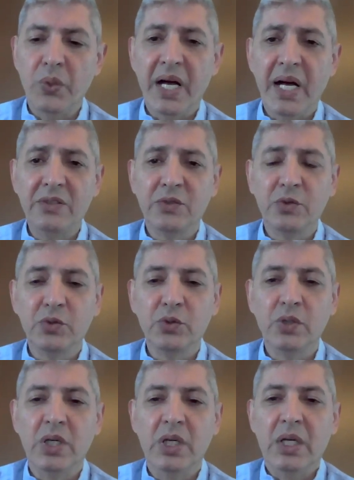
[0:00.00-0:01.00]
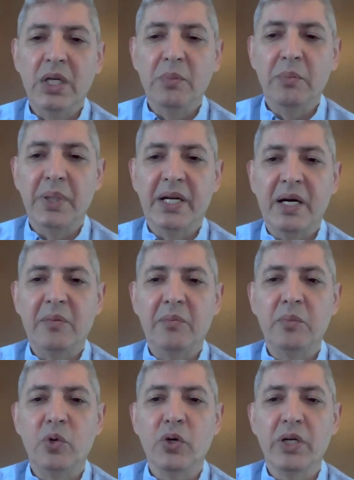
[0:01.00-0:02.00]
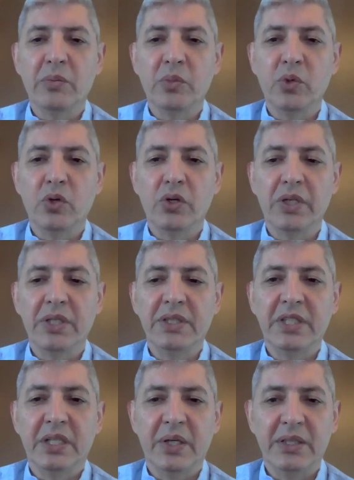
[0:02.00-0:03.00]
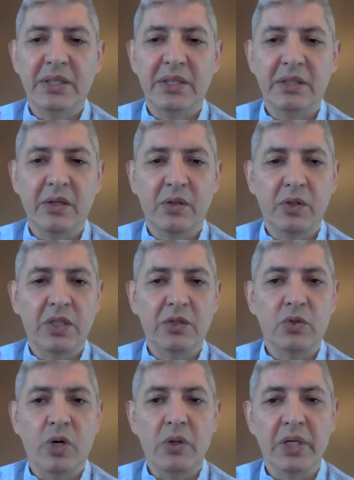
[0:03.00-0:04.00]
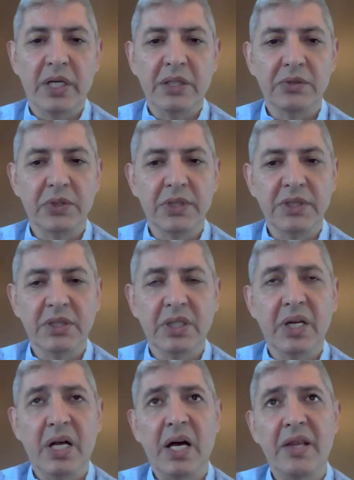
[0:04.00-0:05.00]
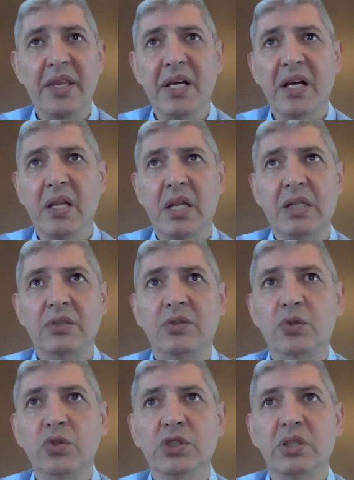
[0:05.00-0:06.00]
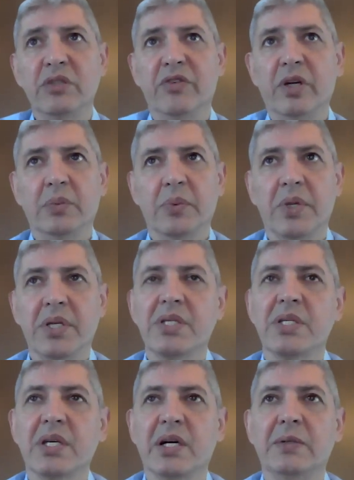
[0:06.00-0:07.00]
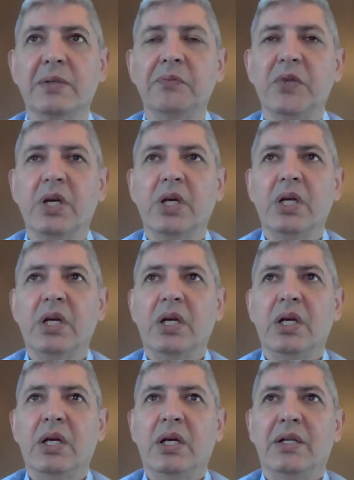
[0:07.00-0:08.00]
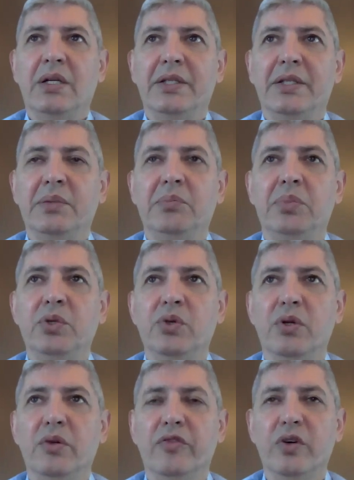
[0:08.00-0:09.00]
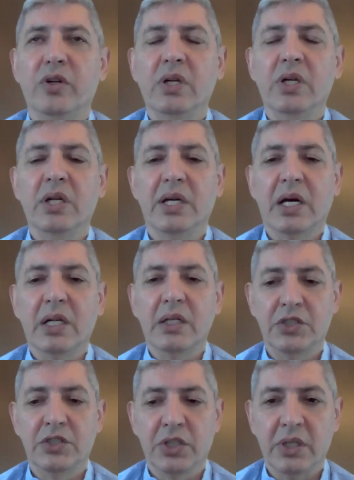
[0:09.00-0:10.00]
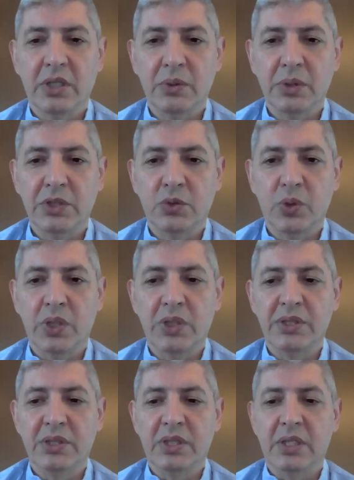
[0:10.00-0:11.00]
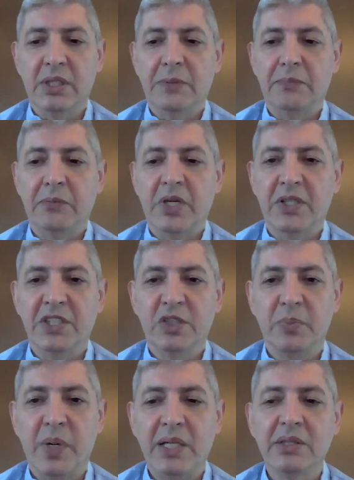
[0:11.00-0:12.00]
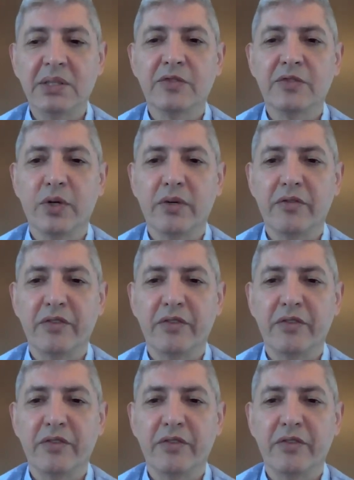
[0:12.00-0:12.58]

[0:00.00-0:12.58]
had to become more and more integrated into our countries. And I think the Druze developed this a beautiful culture, which was a response for a